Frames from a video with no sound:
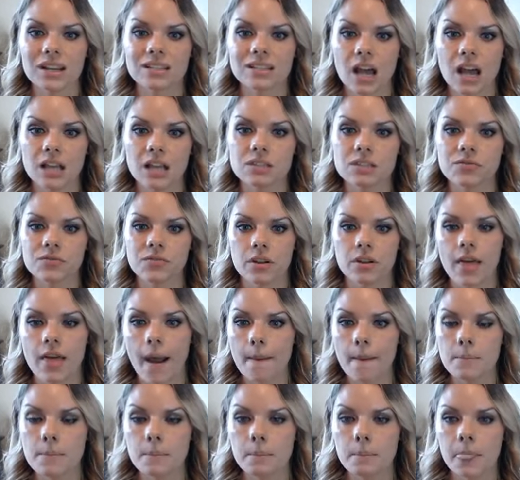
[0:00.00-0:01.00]
does for
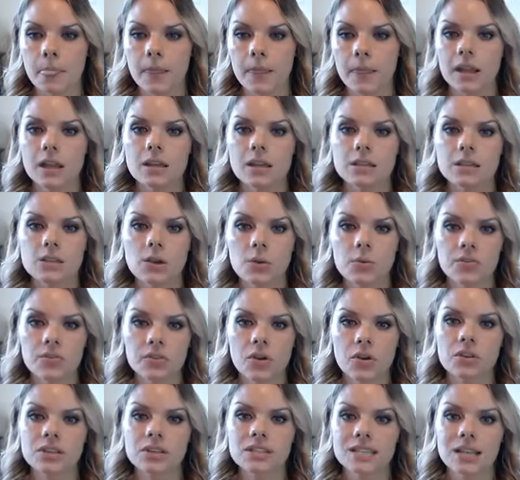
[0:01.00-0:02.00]
them. So for
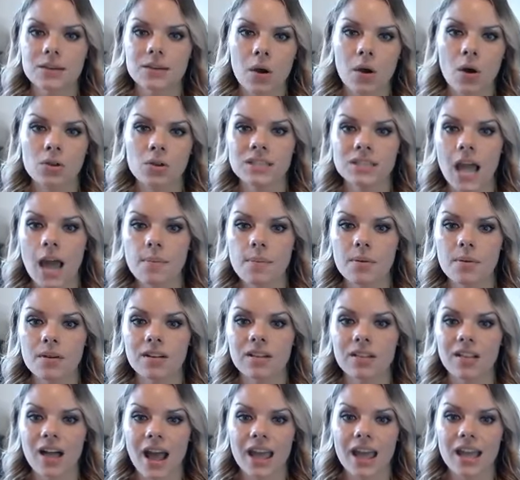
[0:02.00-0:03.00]
those most type of
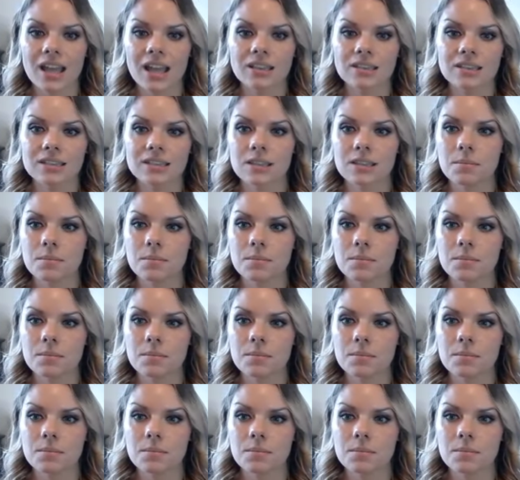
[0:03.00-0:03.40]
clients,